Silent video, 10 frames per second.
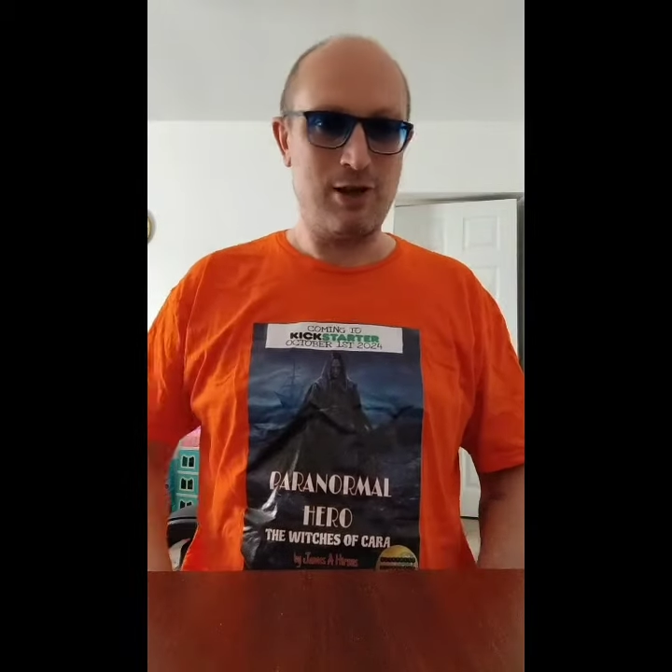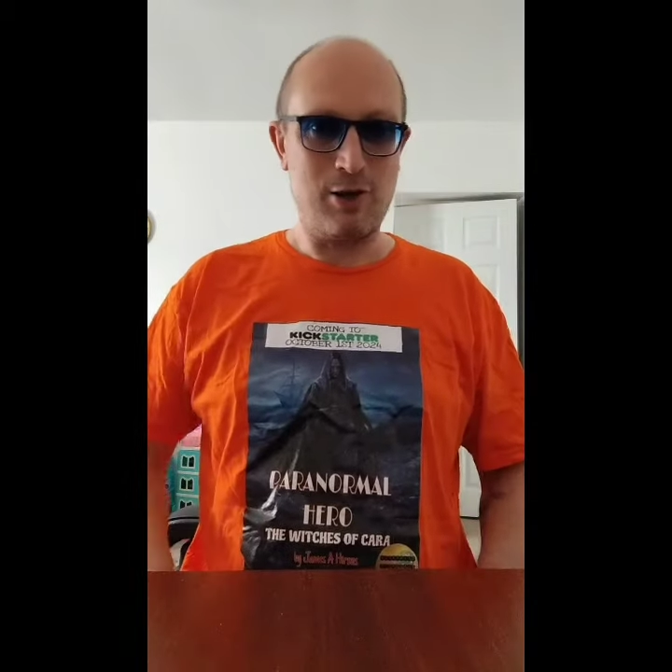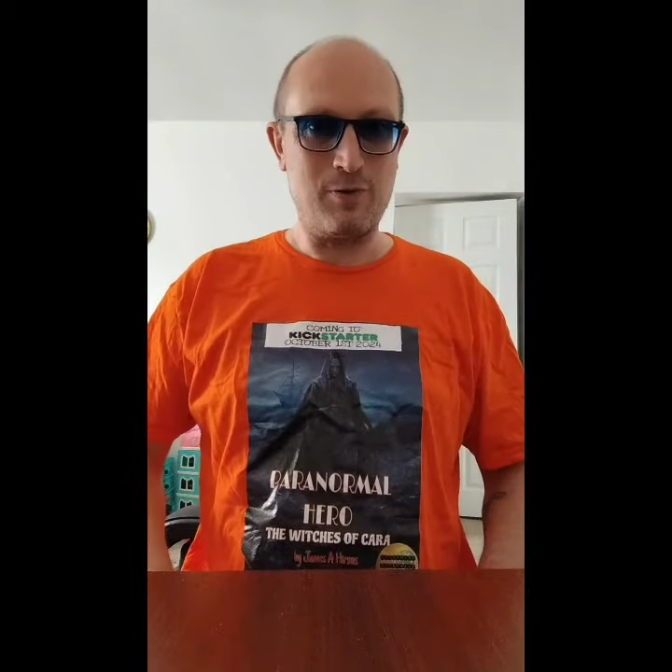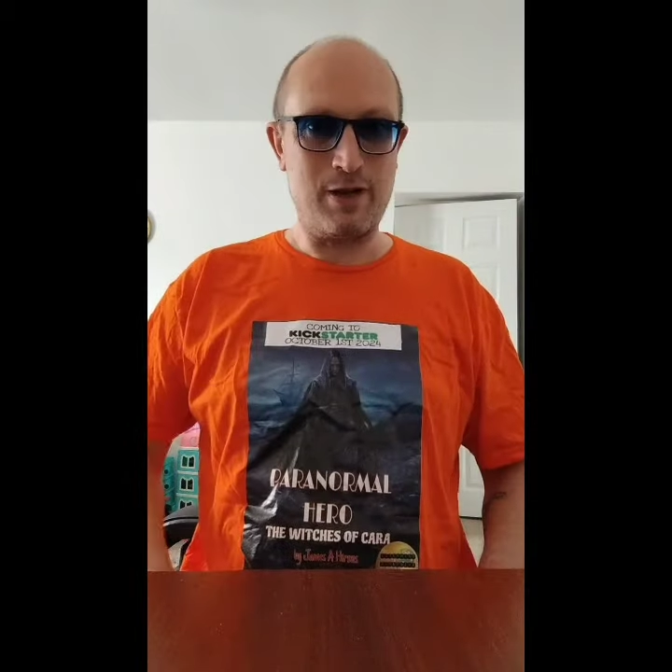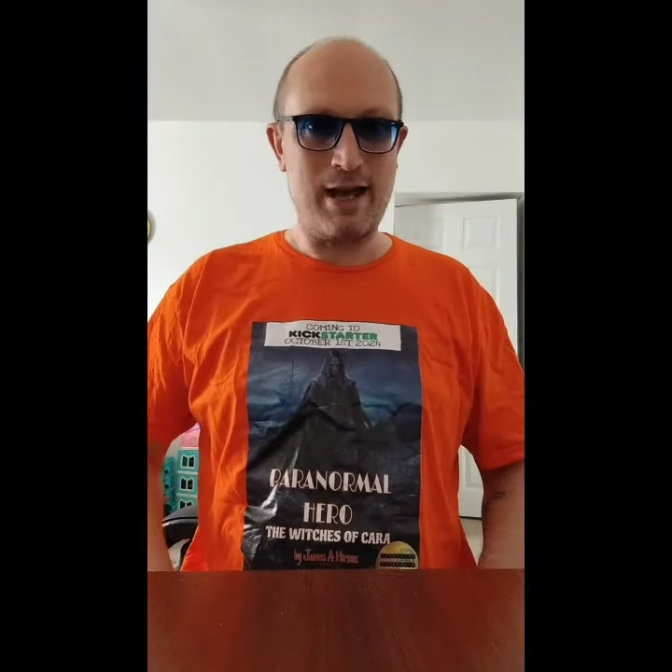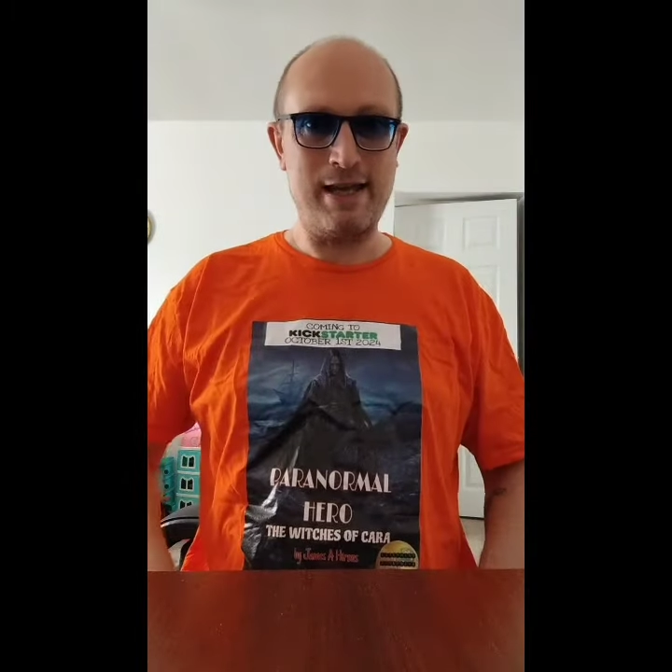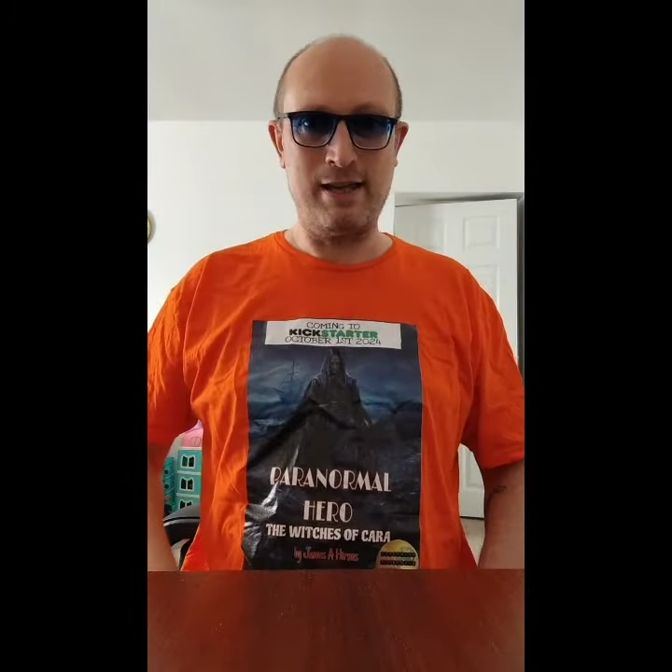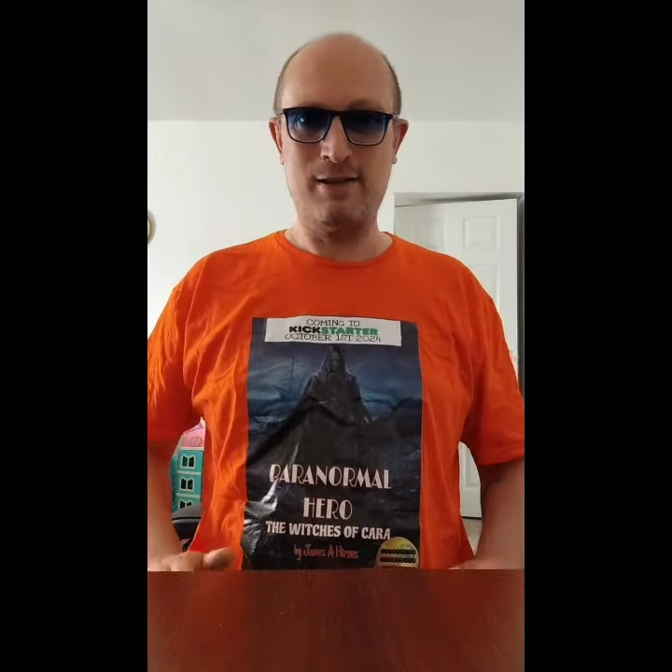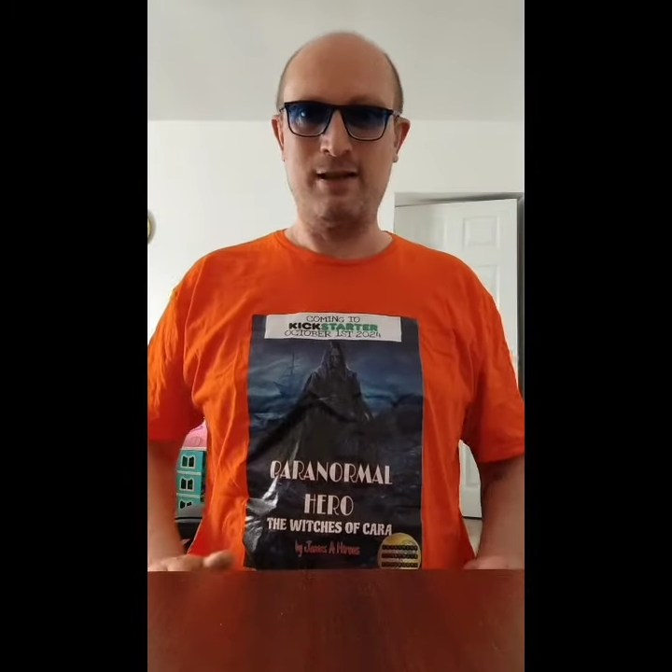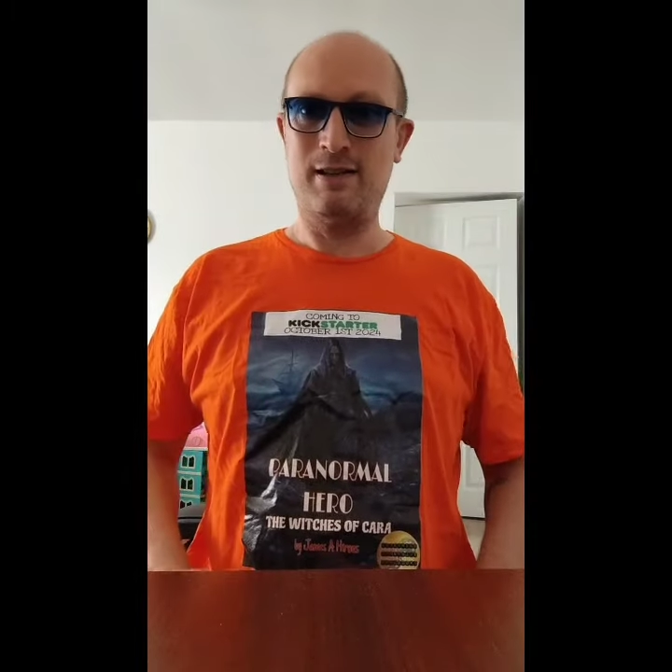Okay,
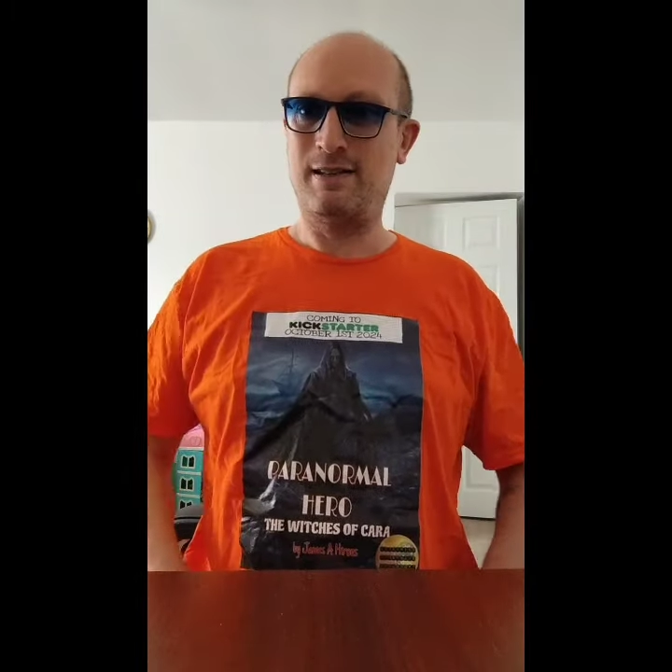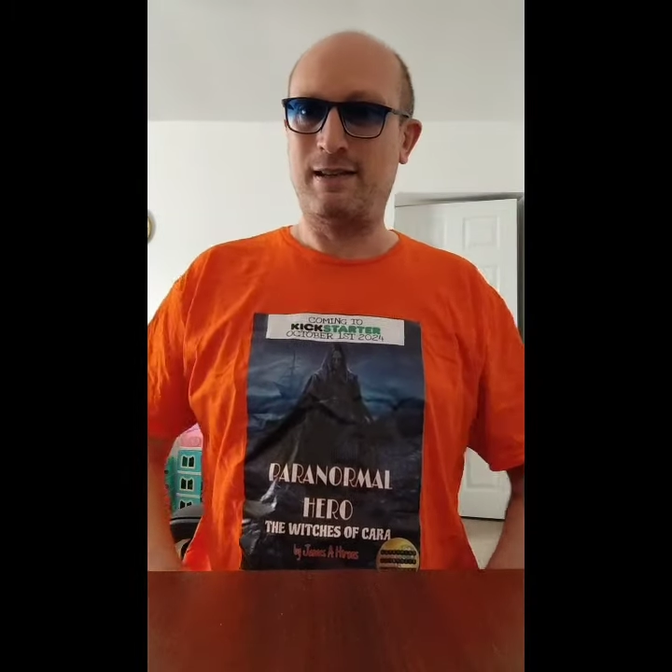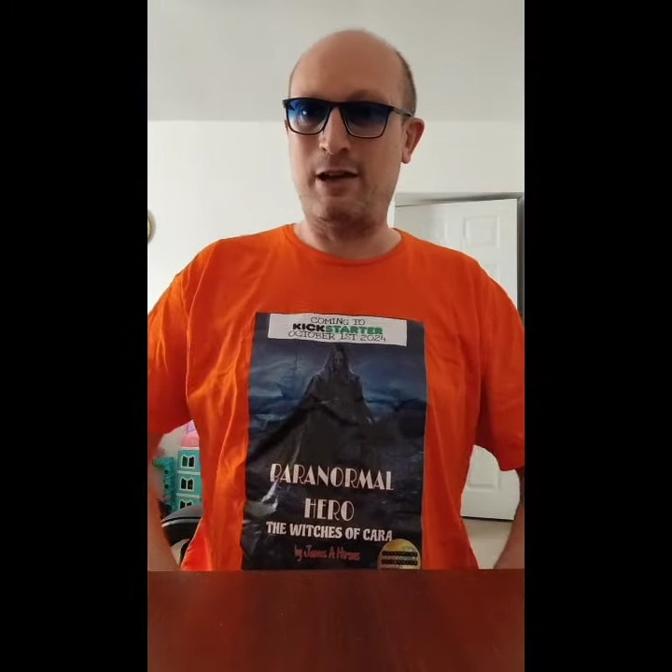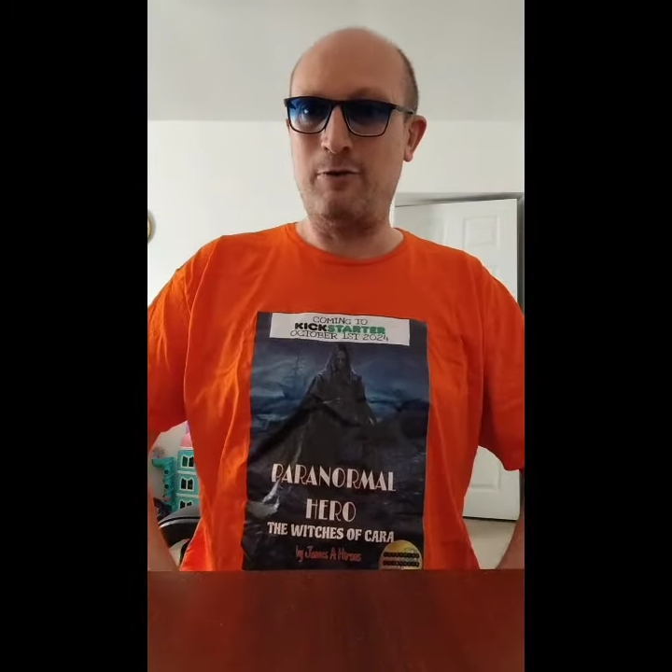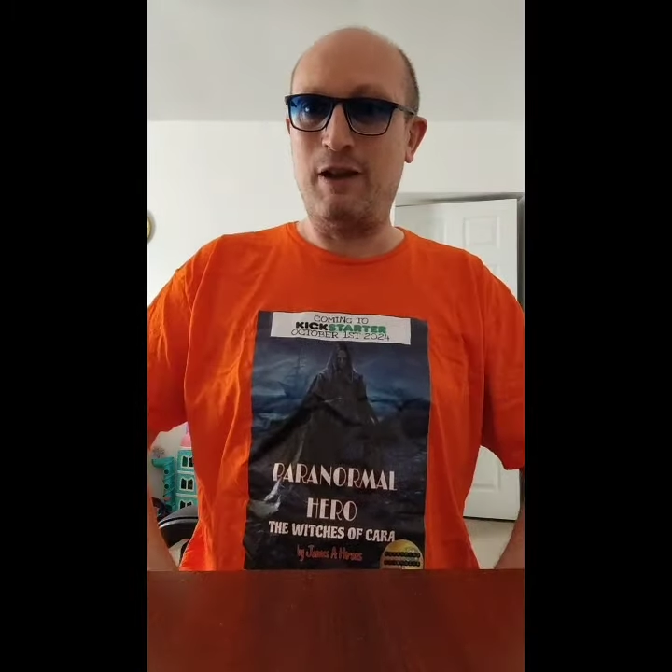so